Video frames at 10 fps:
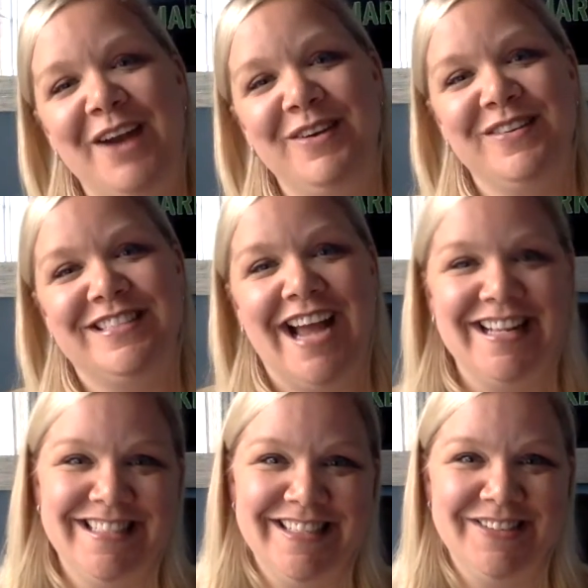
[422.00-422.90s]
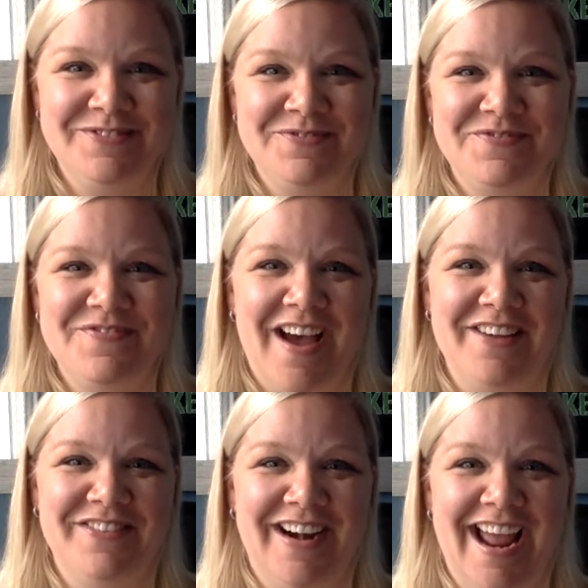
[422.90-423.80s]
and we will chat soon.
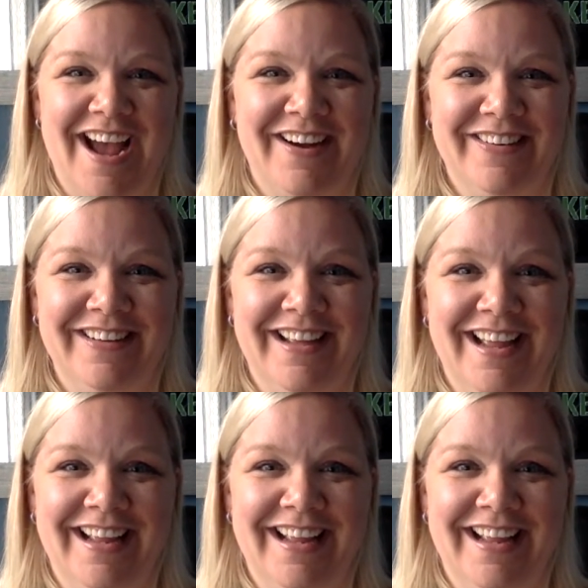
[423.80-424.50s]
Bye for now.